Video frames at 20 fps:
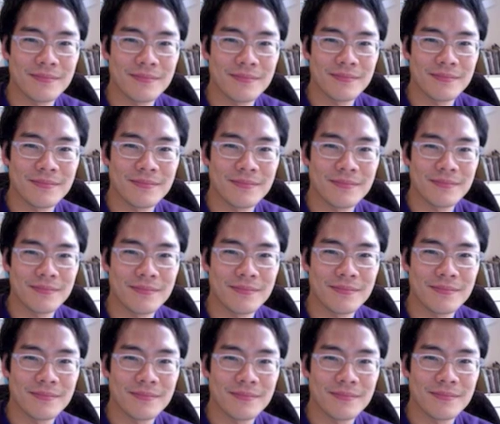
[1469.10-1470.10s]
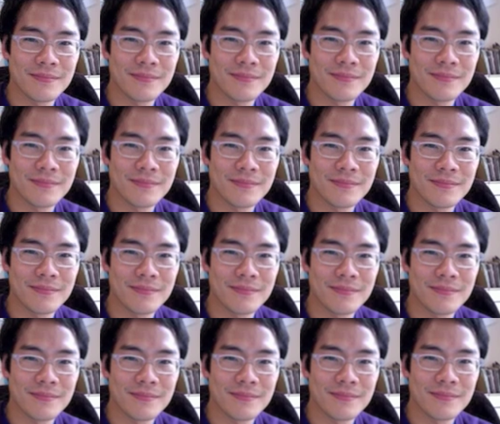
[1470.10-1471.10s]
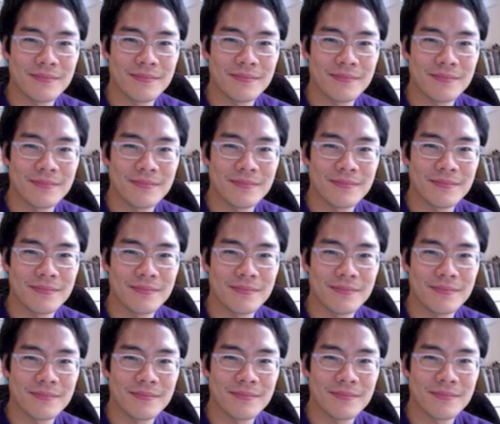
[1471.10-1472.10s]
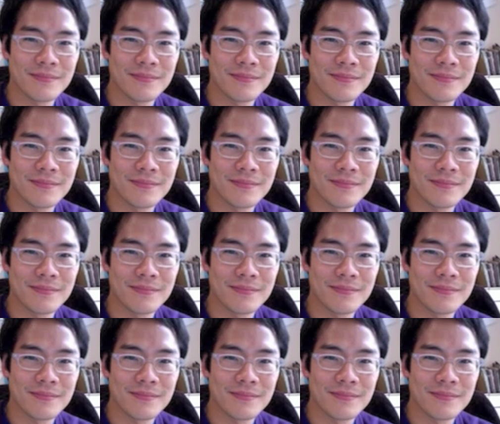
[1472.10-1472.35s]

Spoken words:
(not speaking)